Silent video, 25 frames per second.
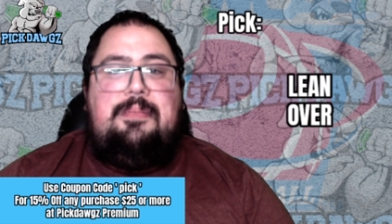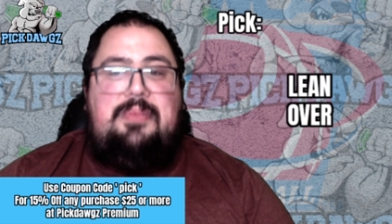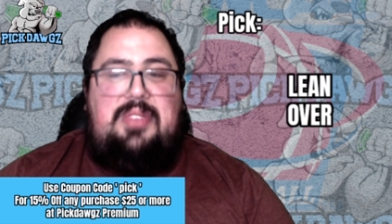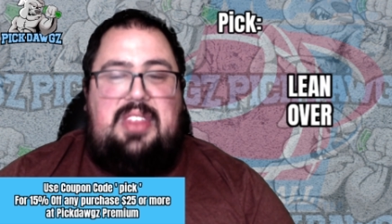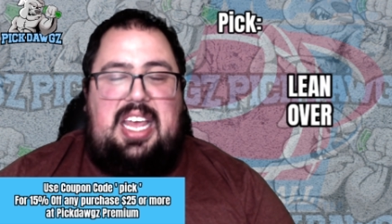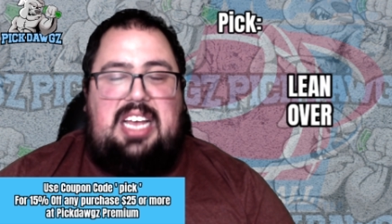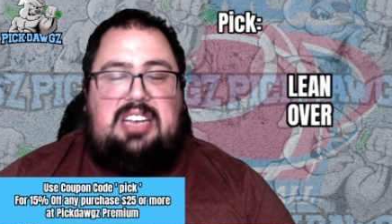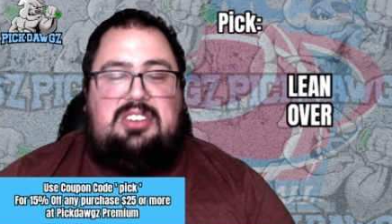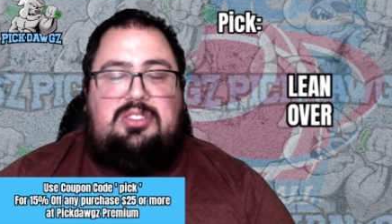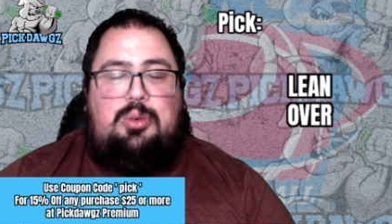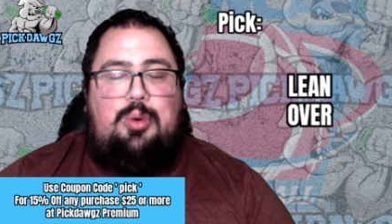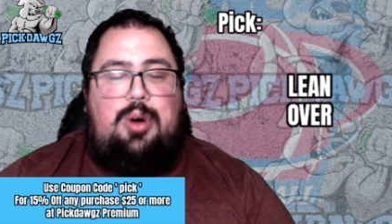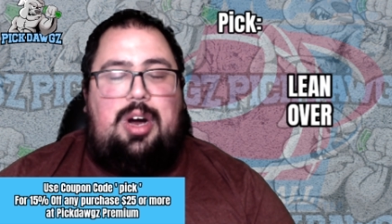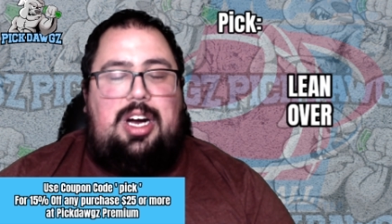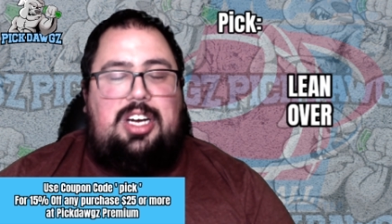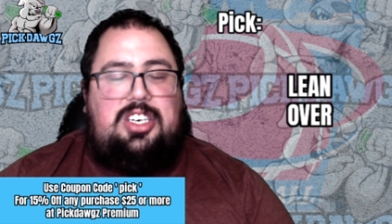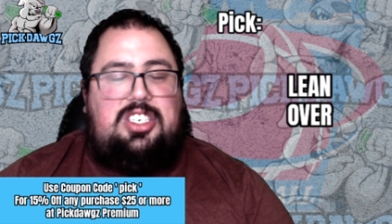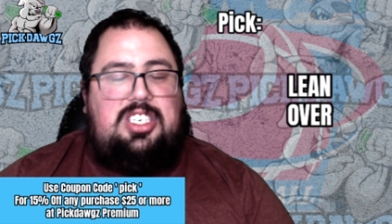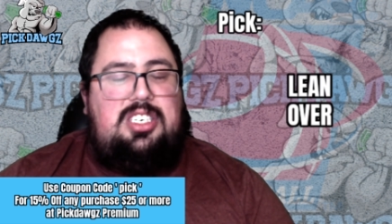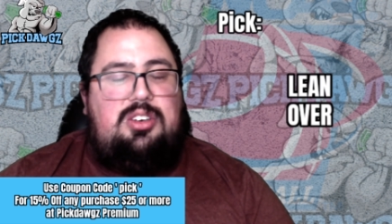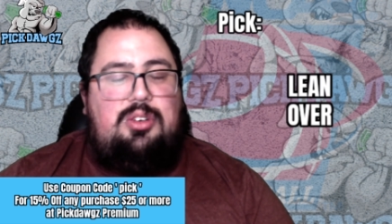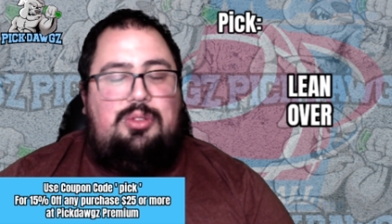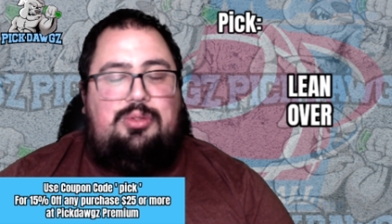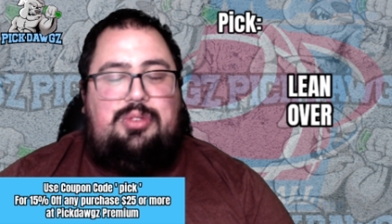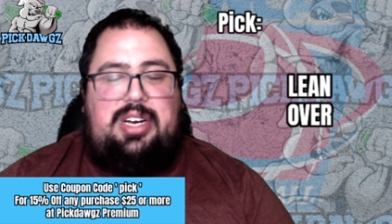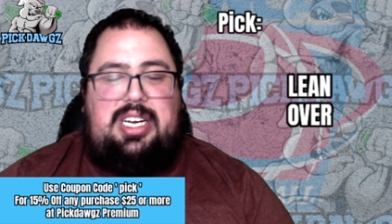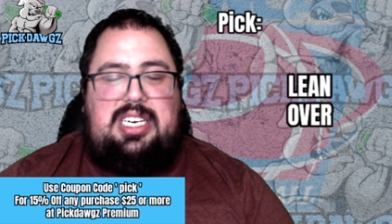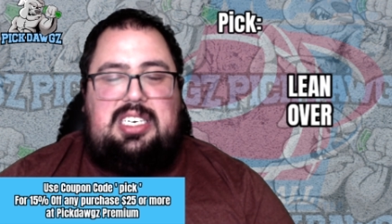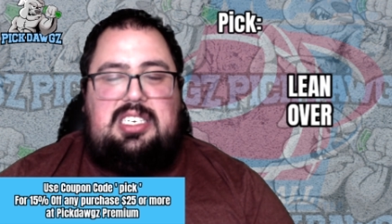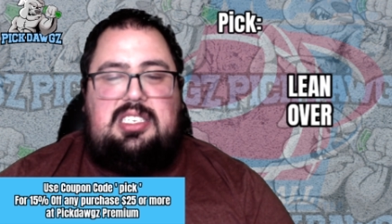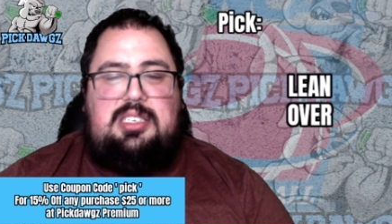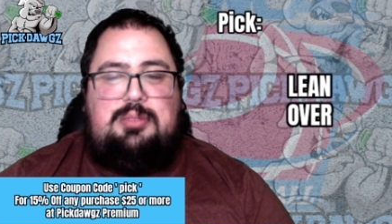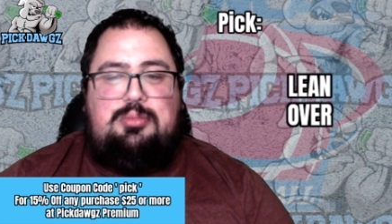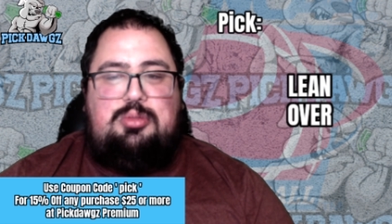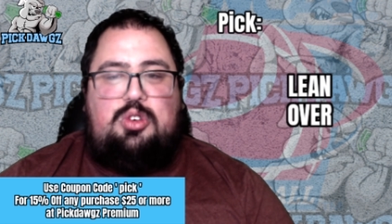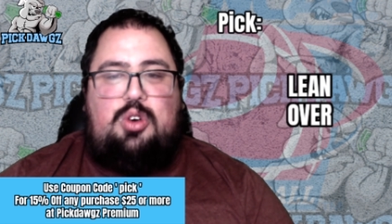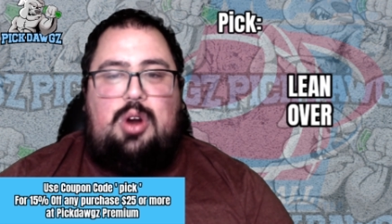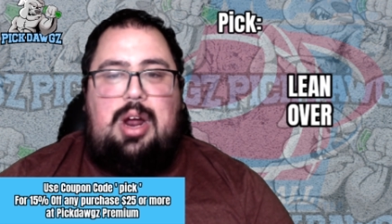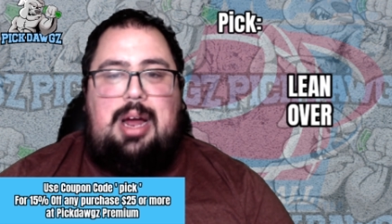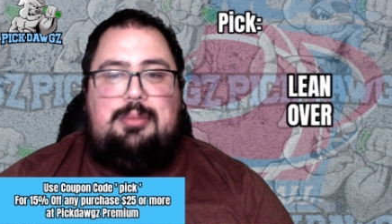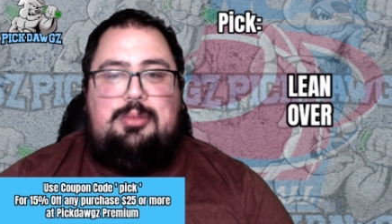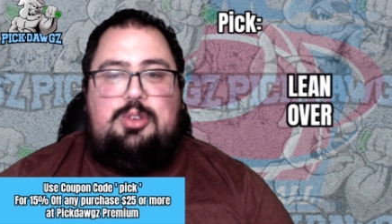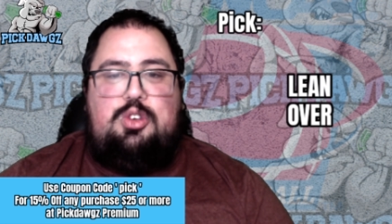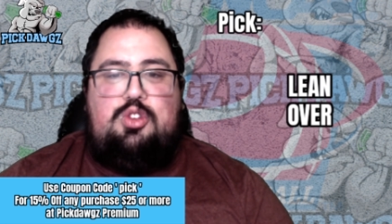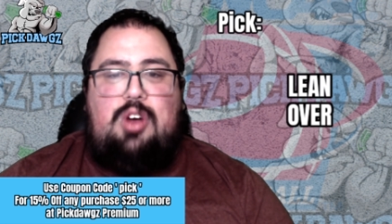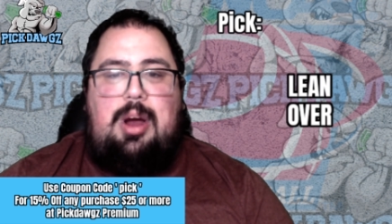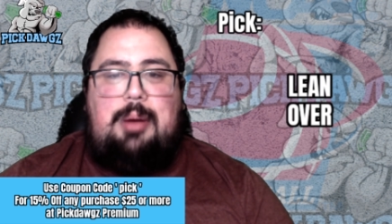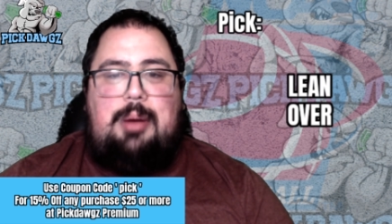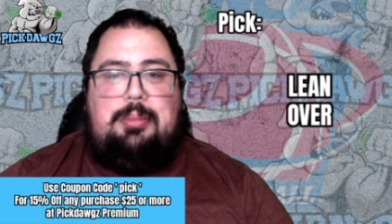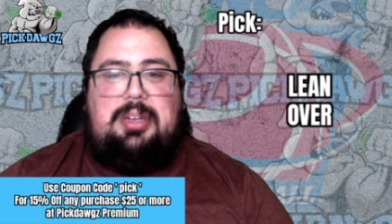Thanks for watching. Don't forget to subscribe
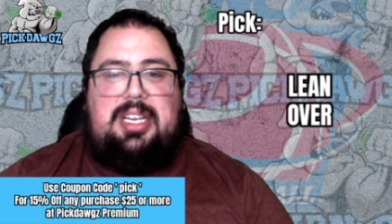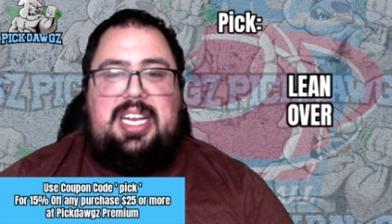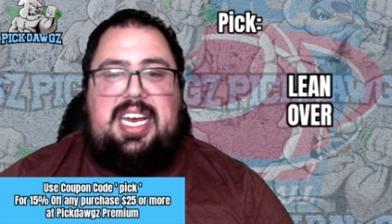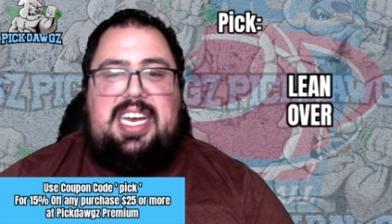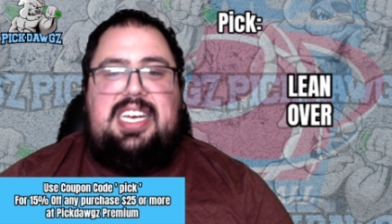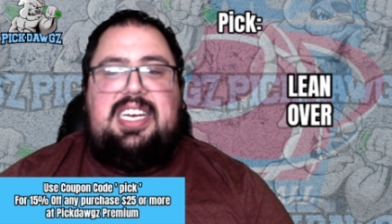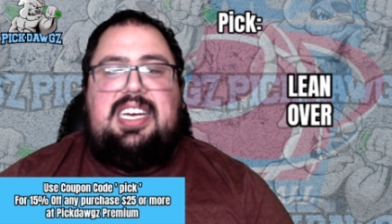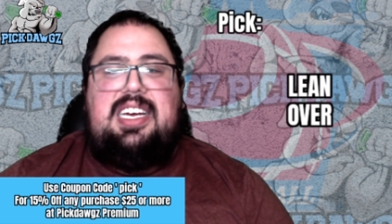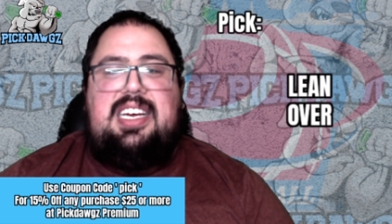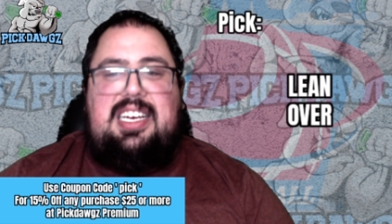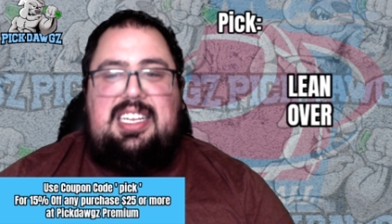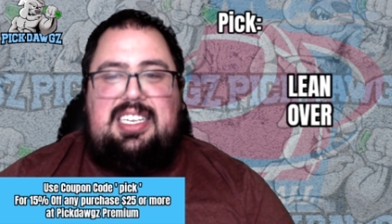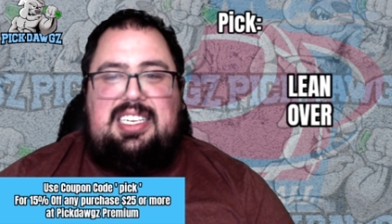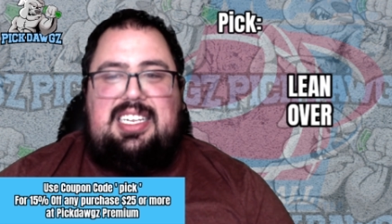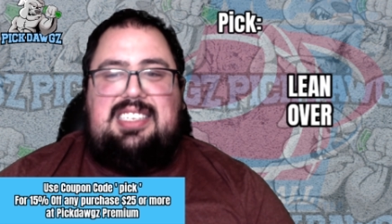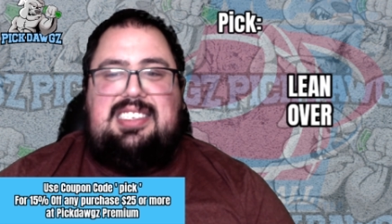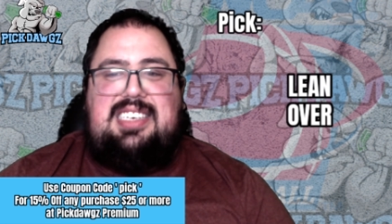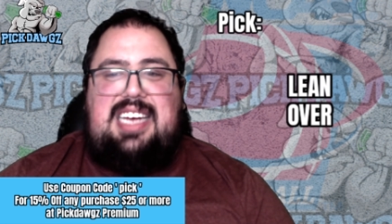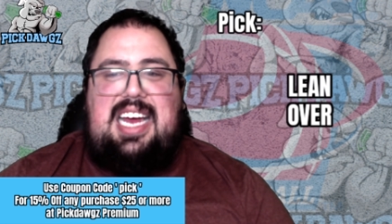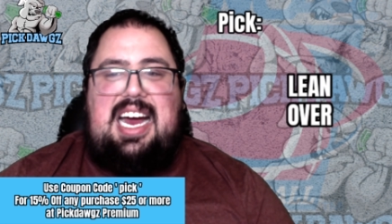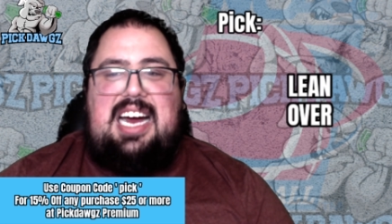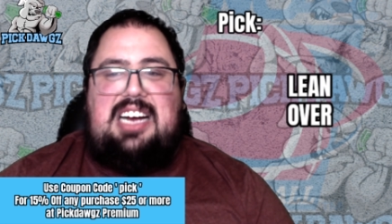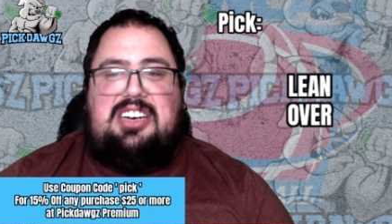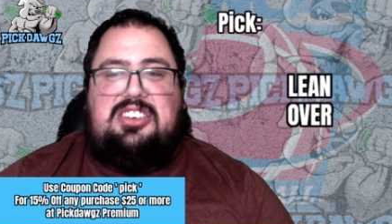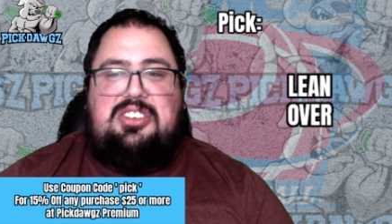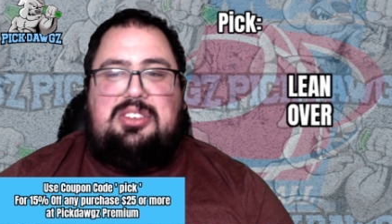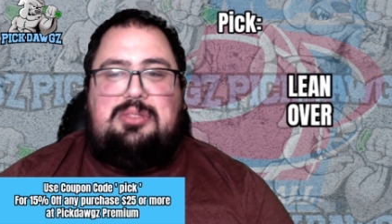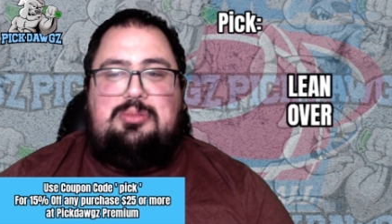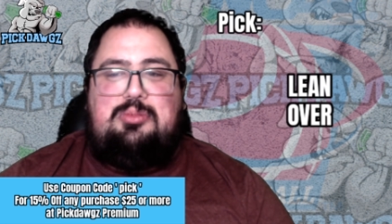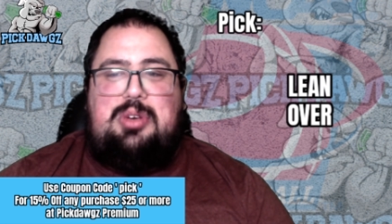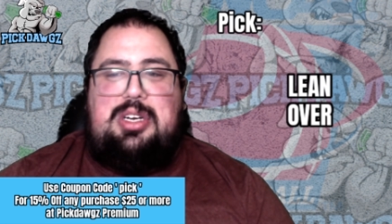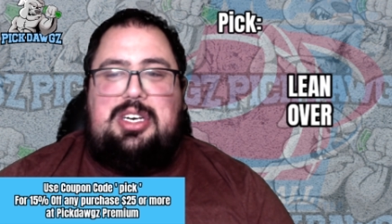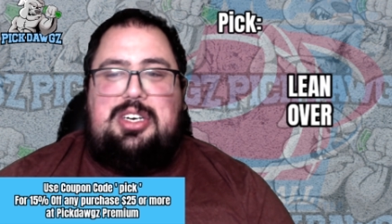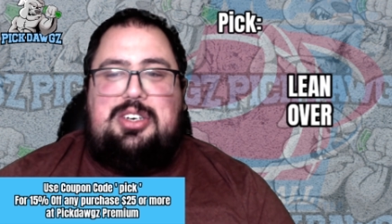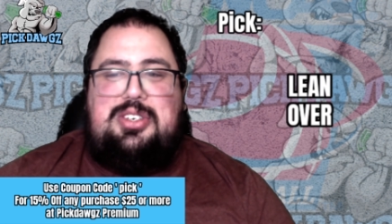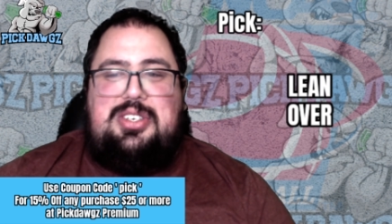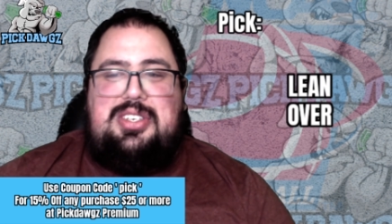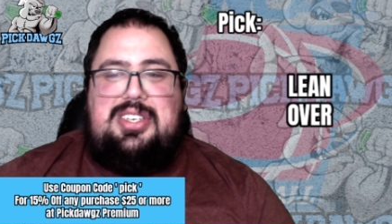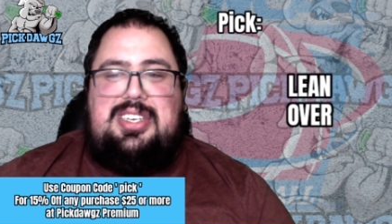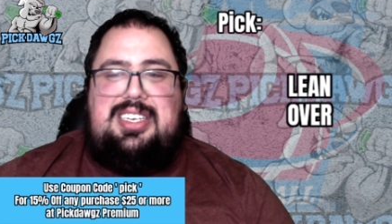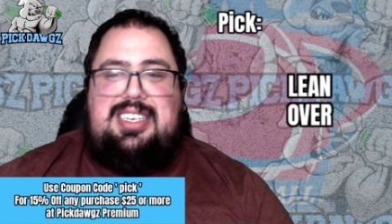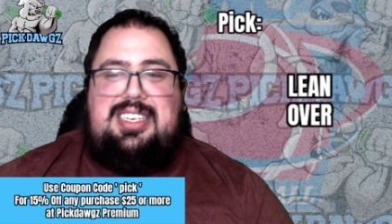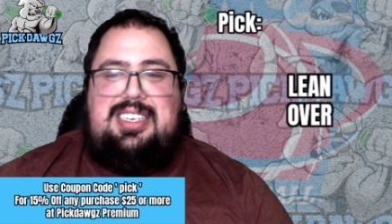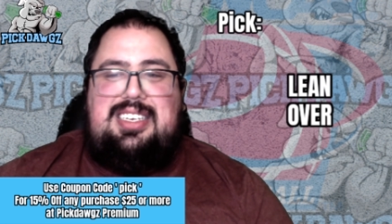and drop a like. Let's cash some winners.